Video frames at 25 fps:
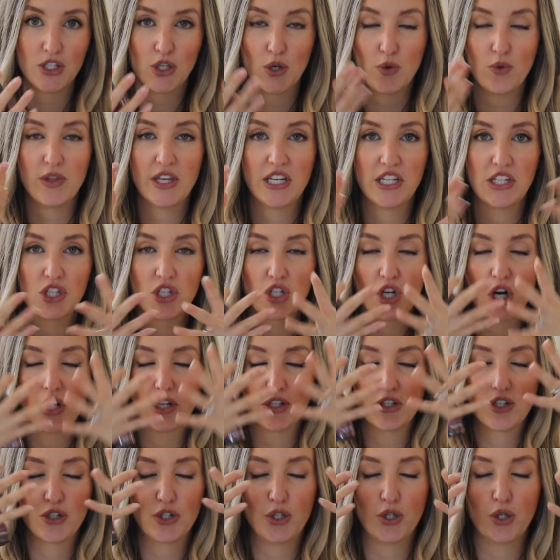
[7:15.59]
So this
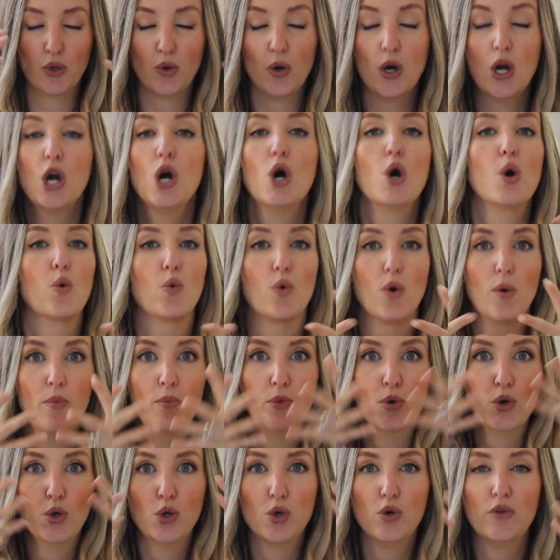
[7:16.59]
starts to
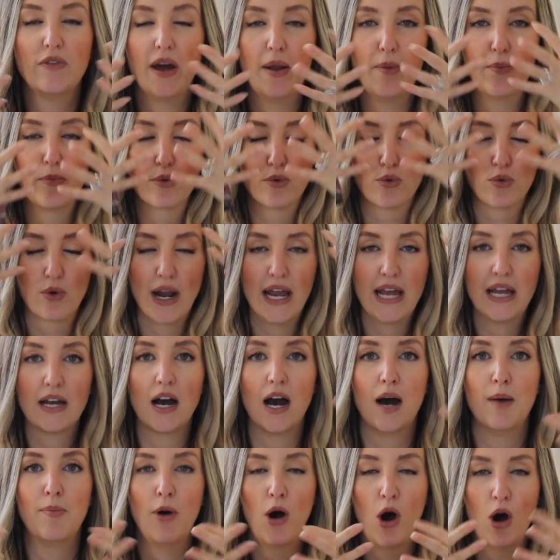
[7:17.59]
remove and break
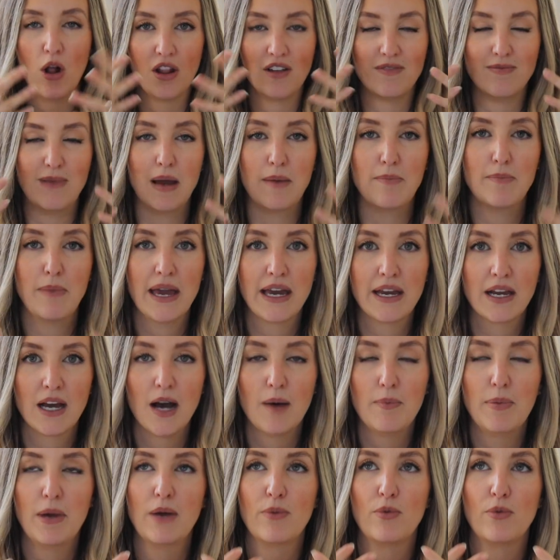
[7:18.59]
up all of my makeup.